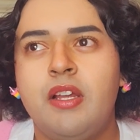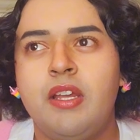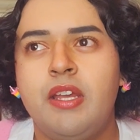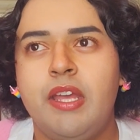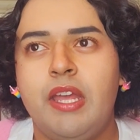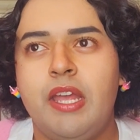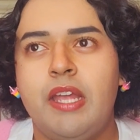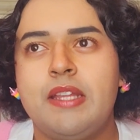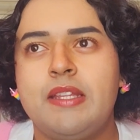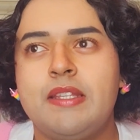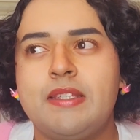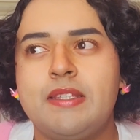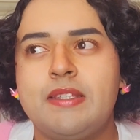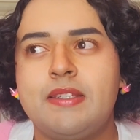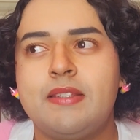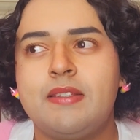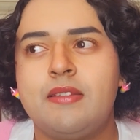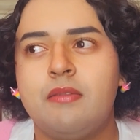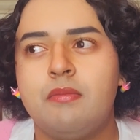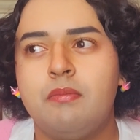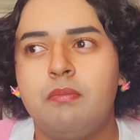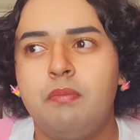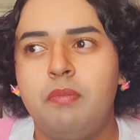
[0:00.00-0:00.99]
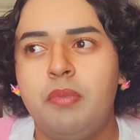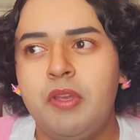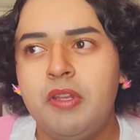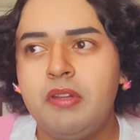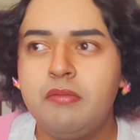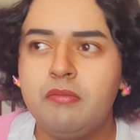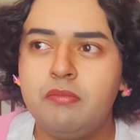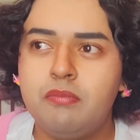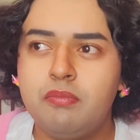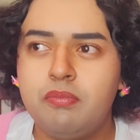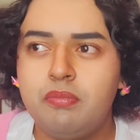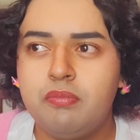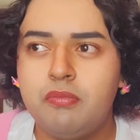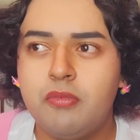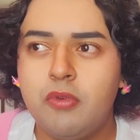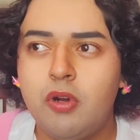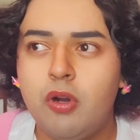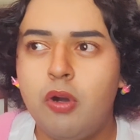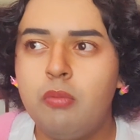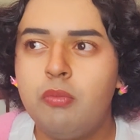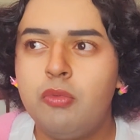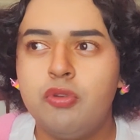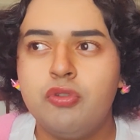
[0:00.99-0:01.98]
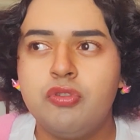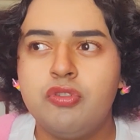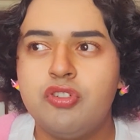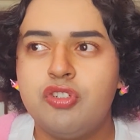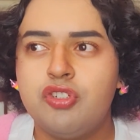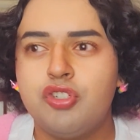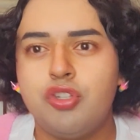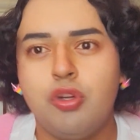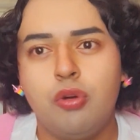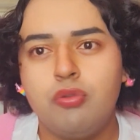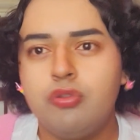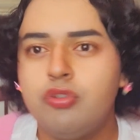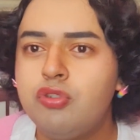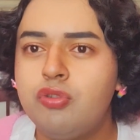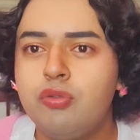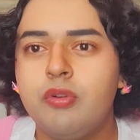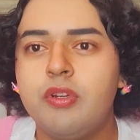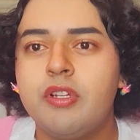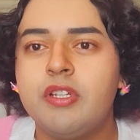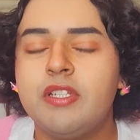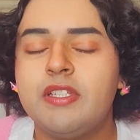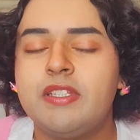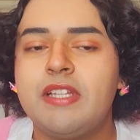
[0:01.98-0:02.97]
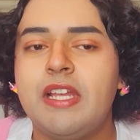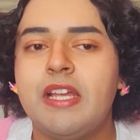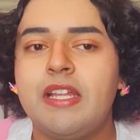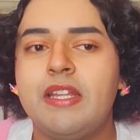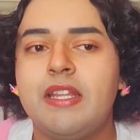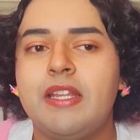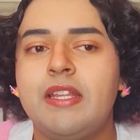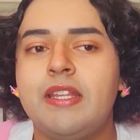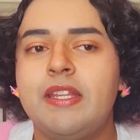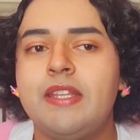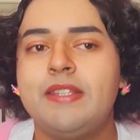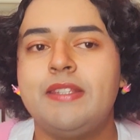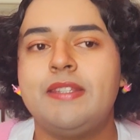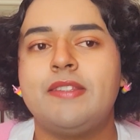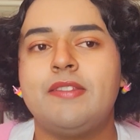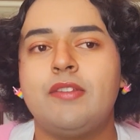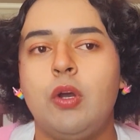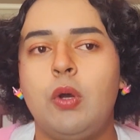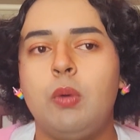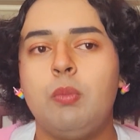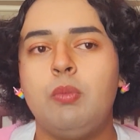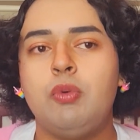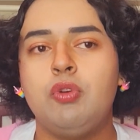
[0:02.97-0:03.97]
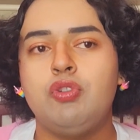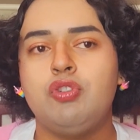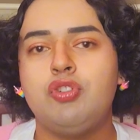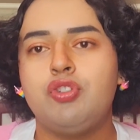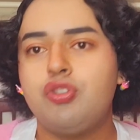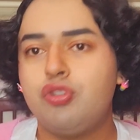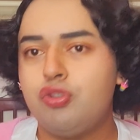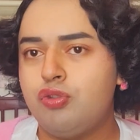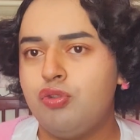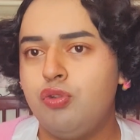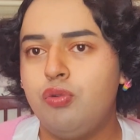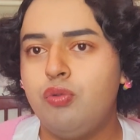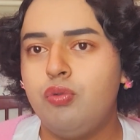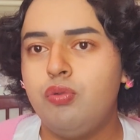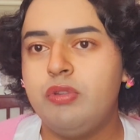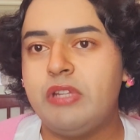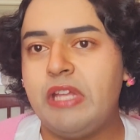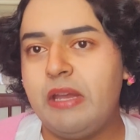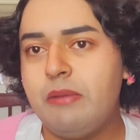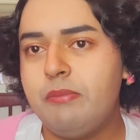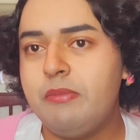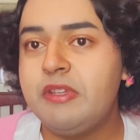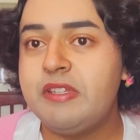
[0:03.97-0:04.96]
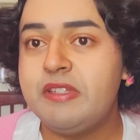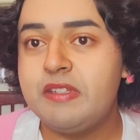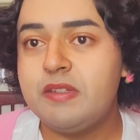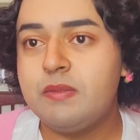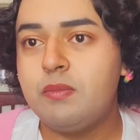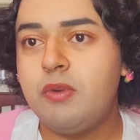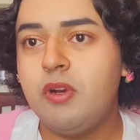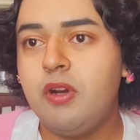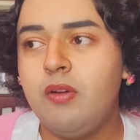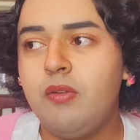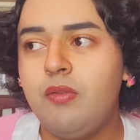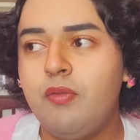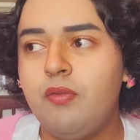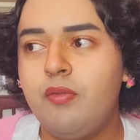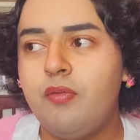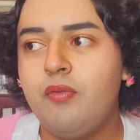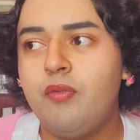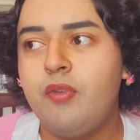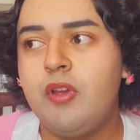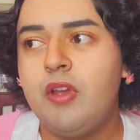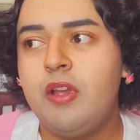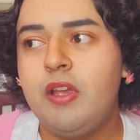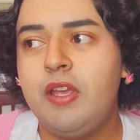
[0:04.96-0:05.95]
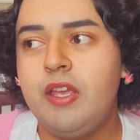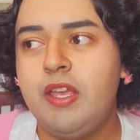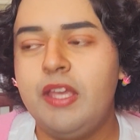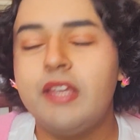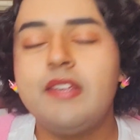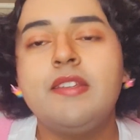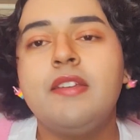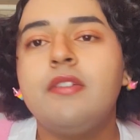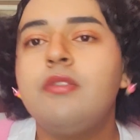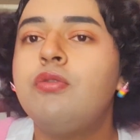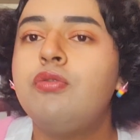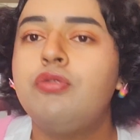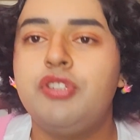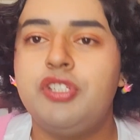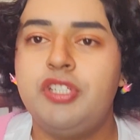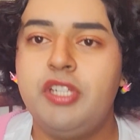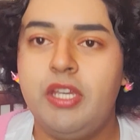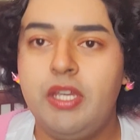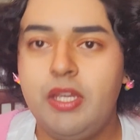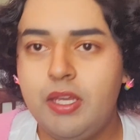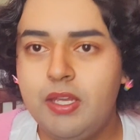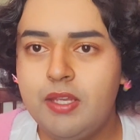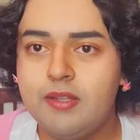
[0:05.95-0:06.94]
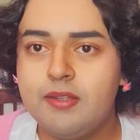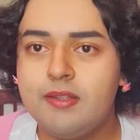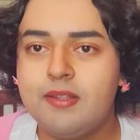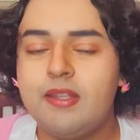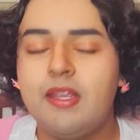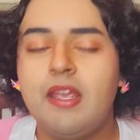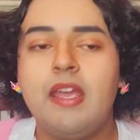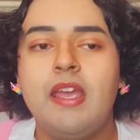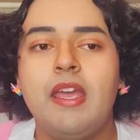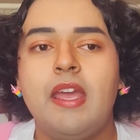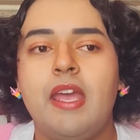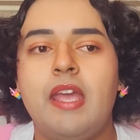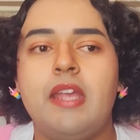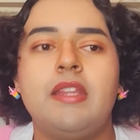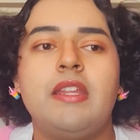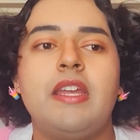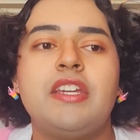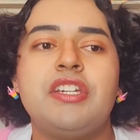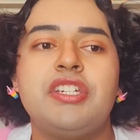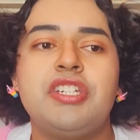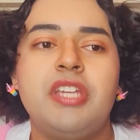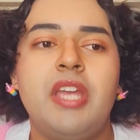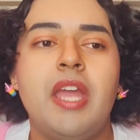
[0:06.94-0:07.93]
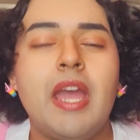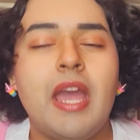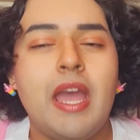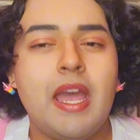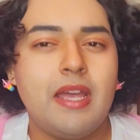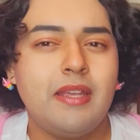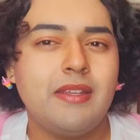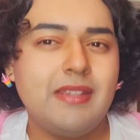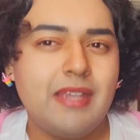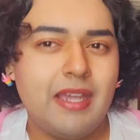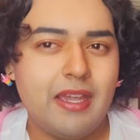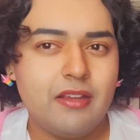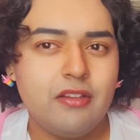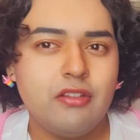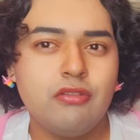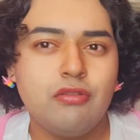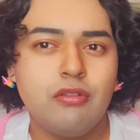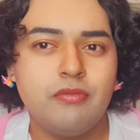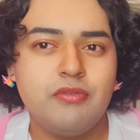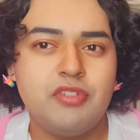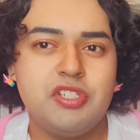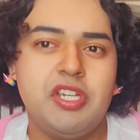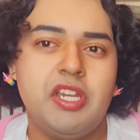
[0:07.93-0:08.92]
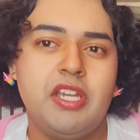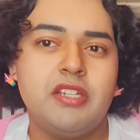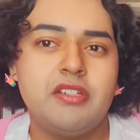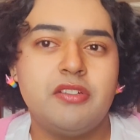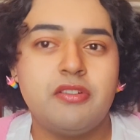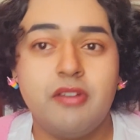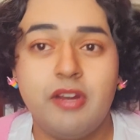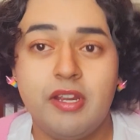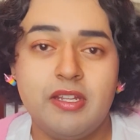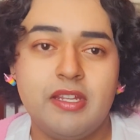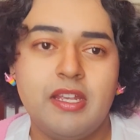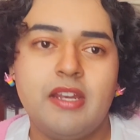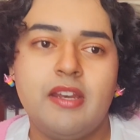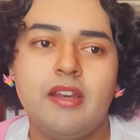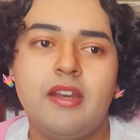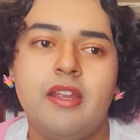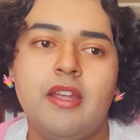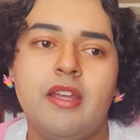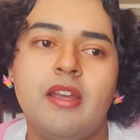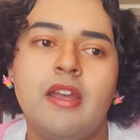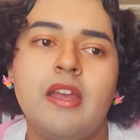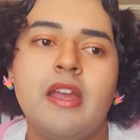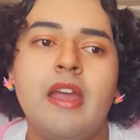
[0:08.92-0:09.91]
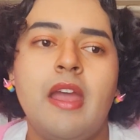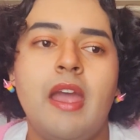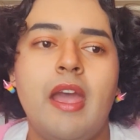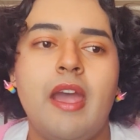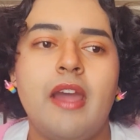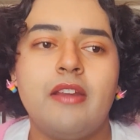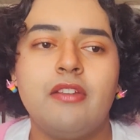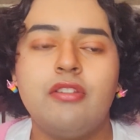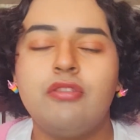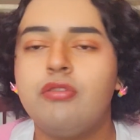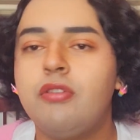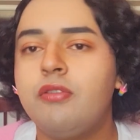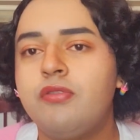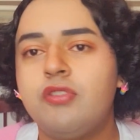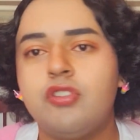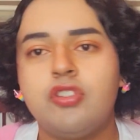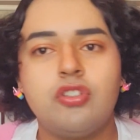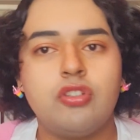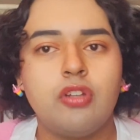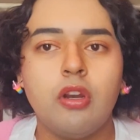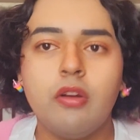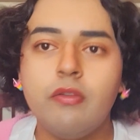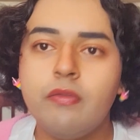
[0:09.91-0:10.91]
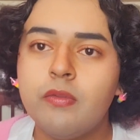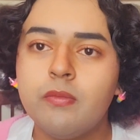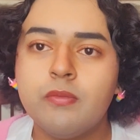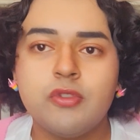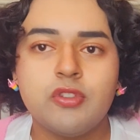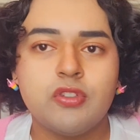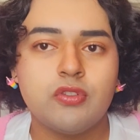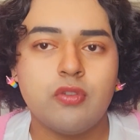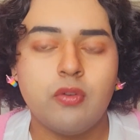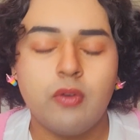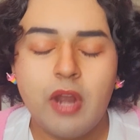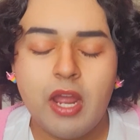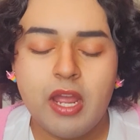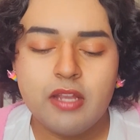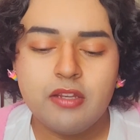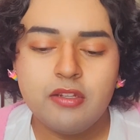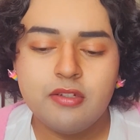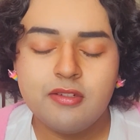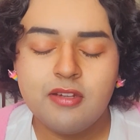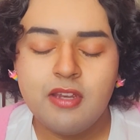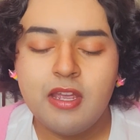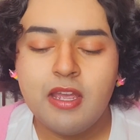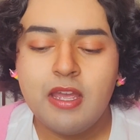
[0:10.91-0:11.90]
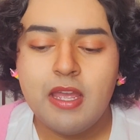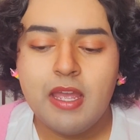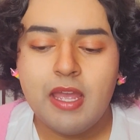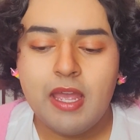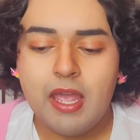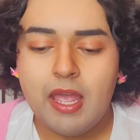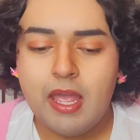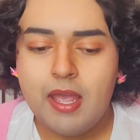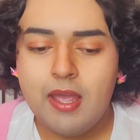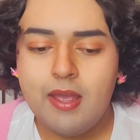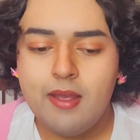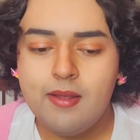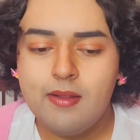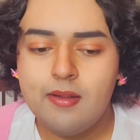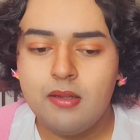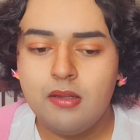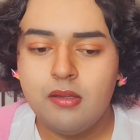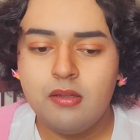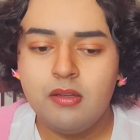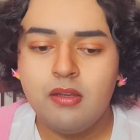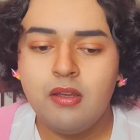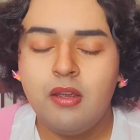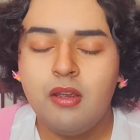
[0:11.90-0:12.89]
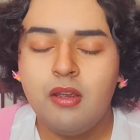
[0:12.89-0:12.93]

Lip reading: it's been almost shown to us that this is almost true, that Mrs. Puff isn't who she is, and that she has had to have changed her identity, had to have start from scratch, and